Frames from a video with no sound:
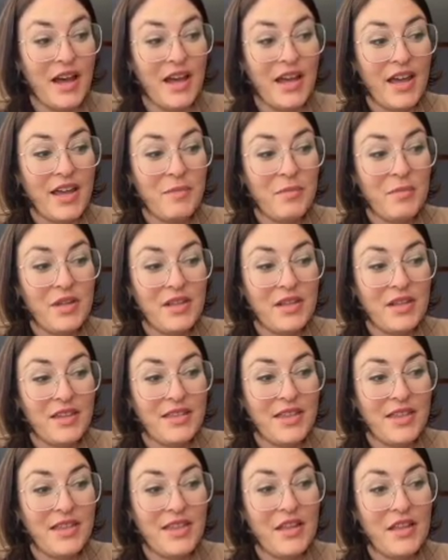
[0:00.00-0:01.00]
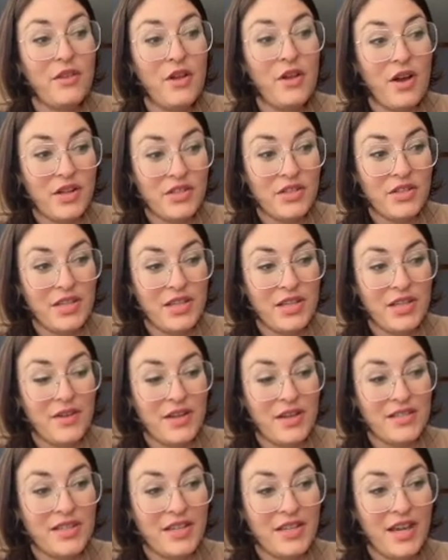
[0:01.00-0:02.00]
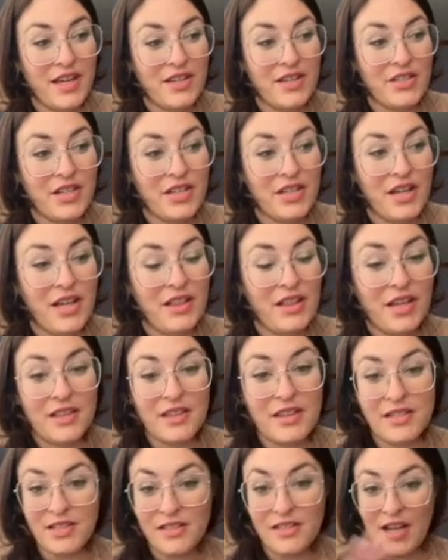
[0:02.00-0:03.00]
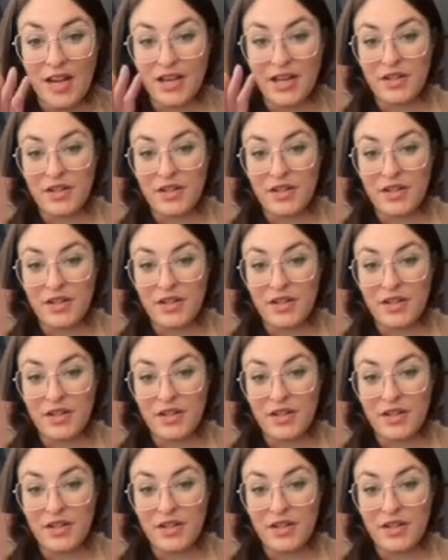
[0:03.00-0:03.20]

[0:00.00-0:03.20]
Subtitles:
the that they launched the investigation and like the detective